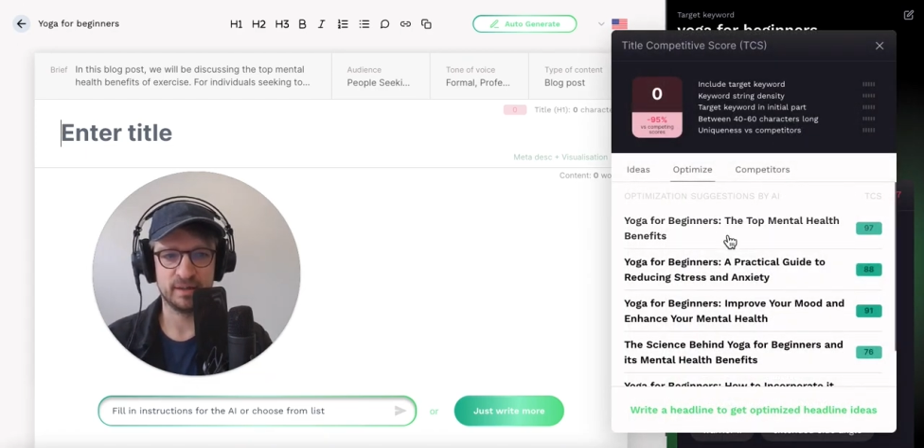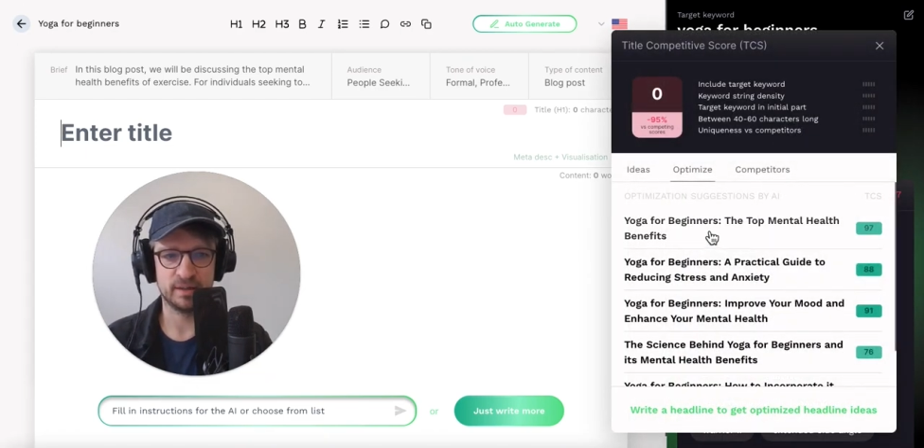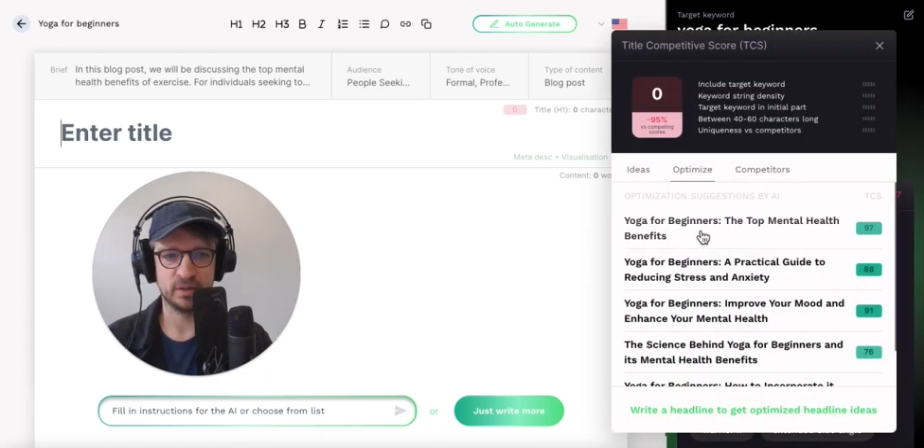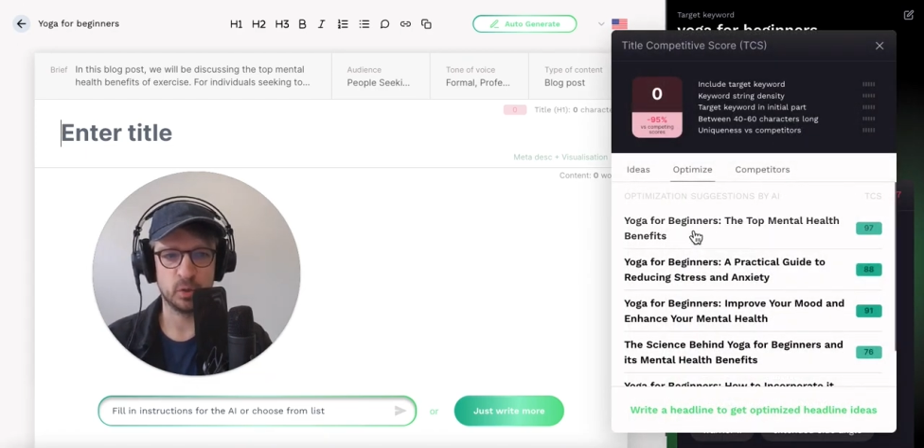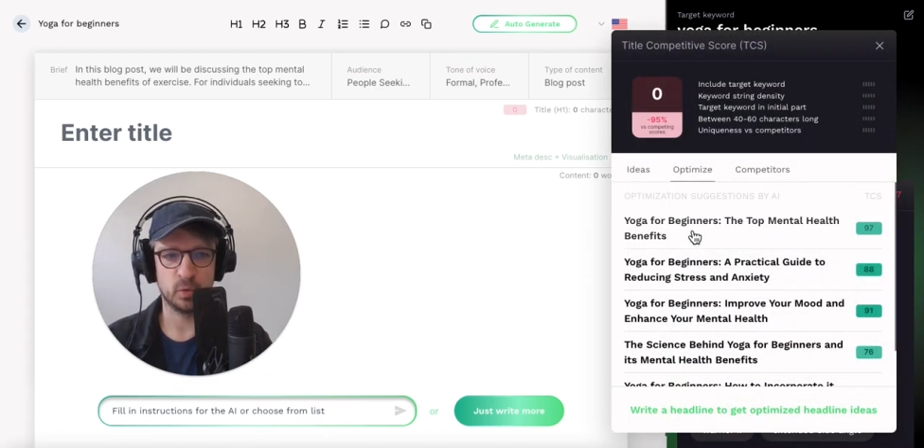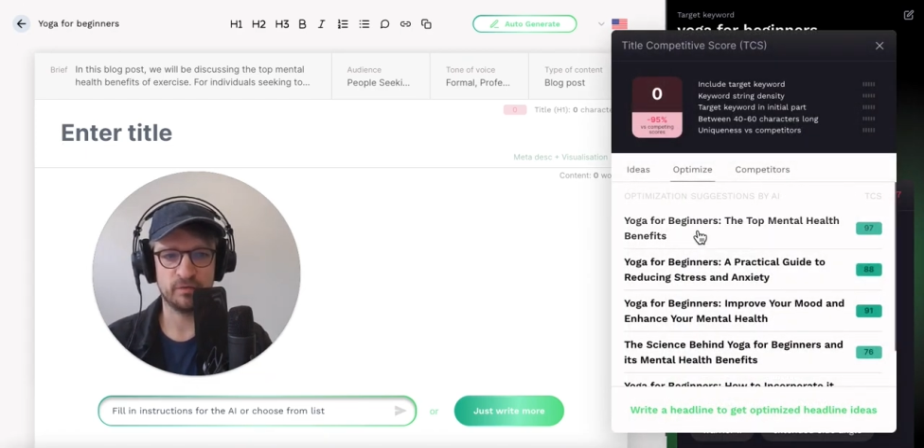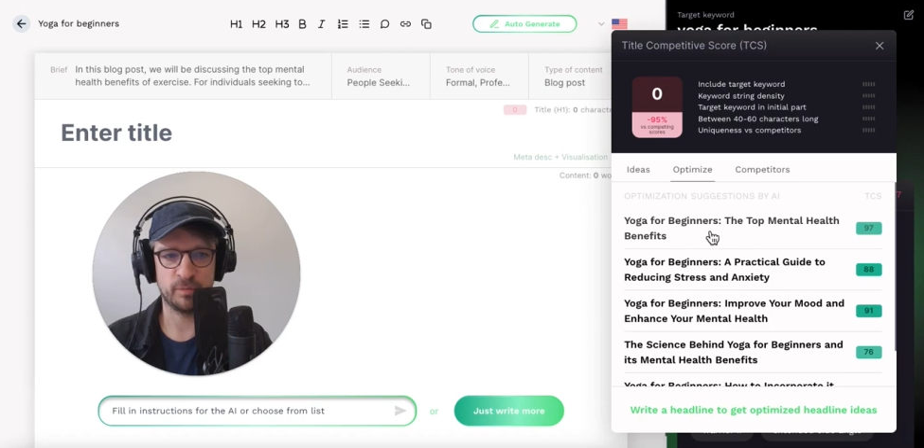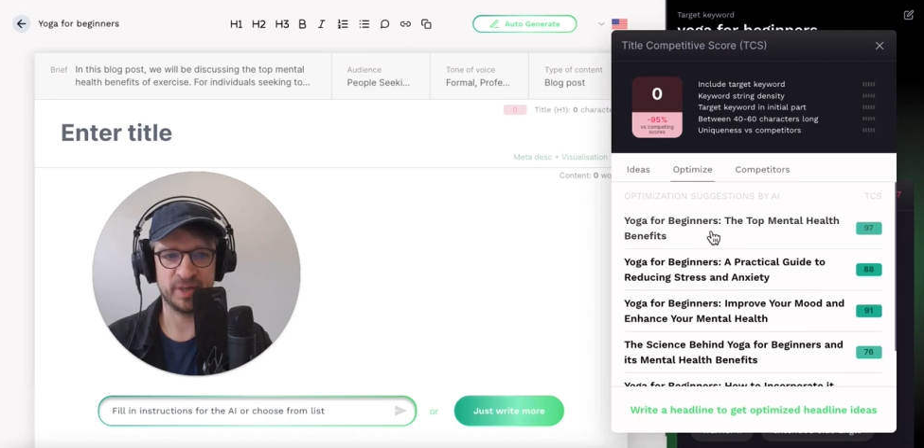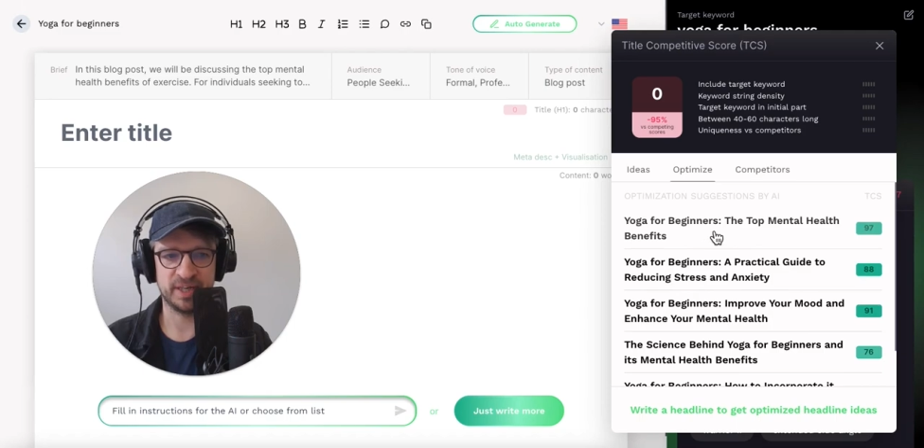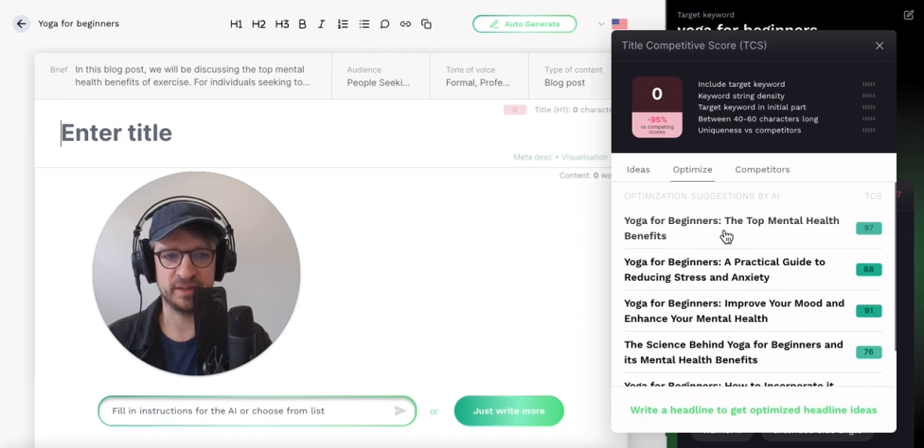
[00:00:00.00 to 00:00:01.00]
Yoga for
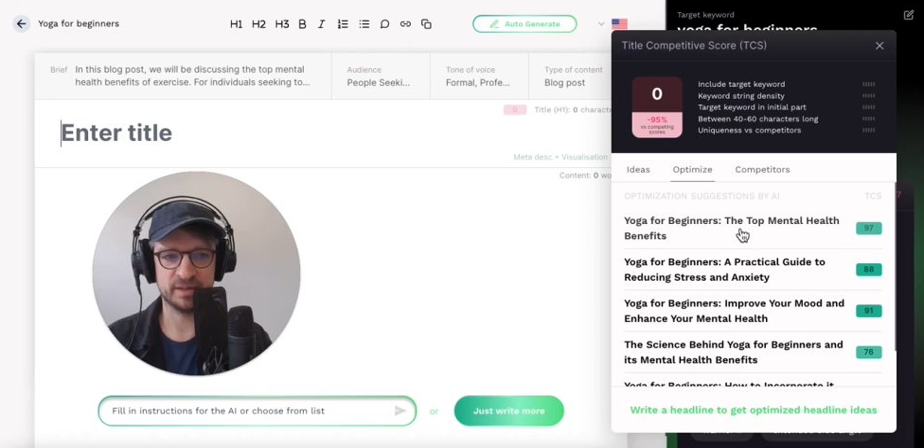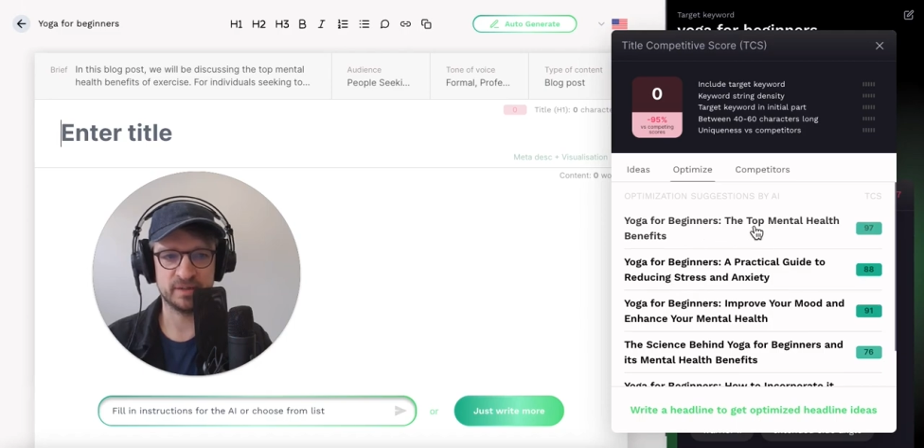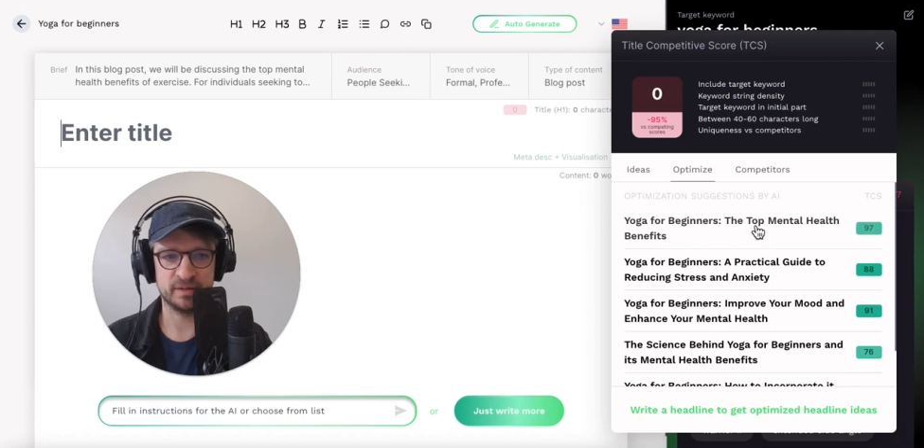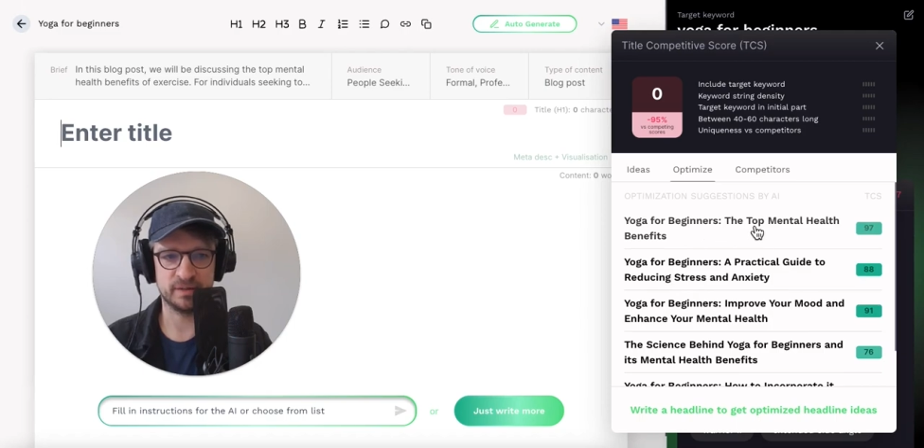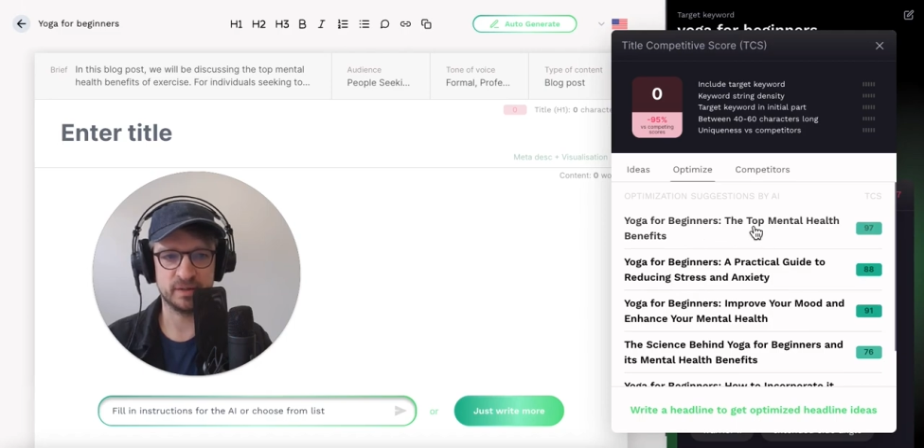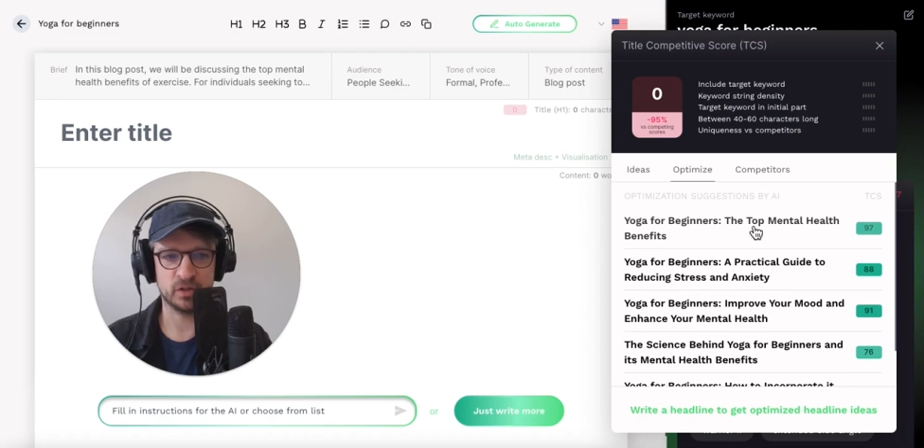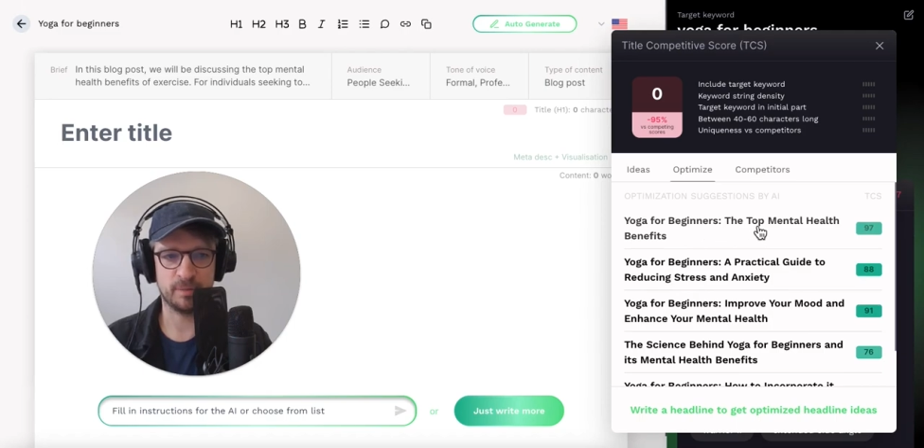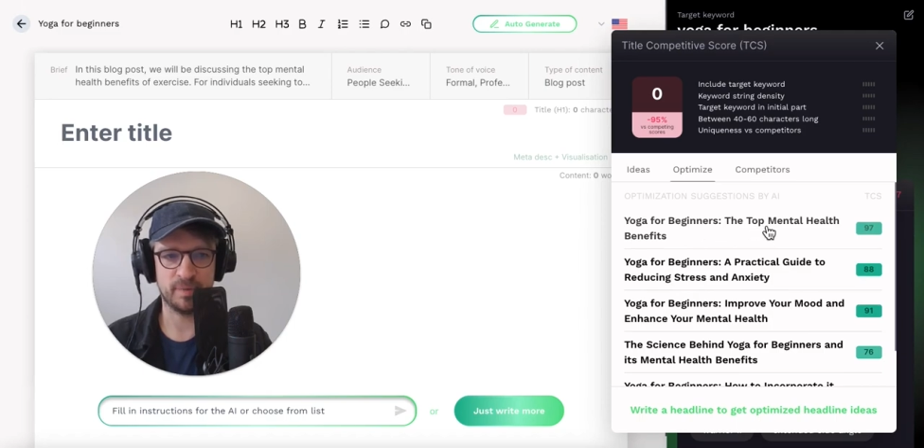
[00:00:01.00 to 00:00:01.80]
Beginners, the top